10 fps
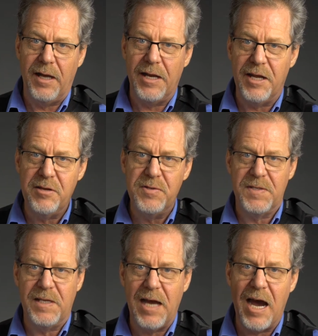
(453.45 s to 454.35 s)
and I use
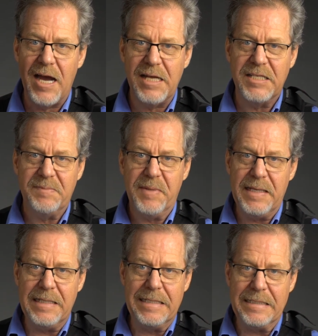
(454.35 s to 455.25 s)
the
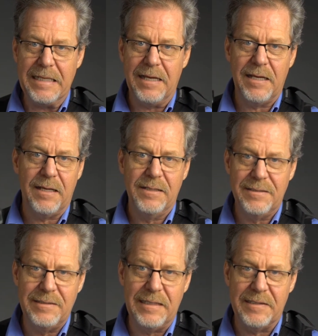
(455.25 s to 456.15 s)
high-speed sync
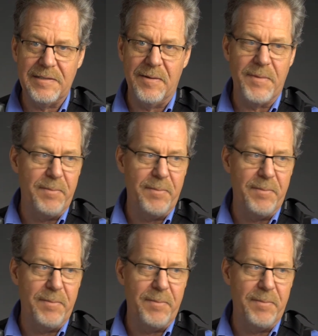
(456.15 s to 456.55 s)
system.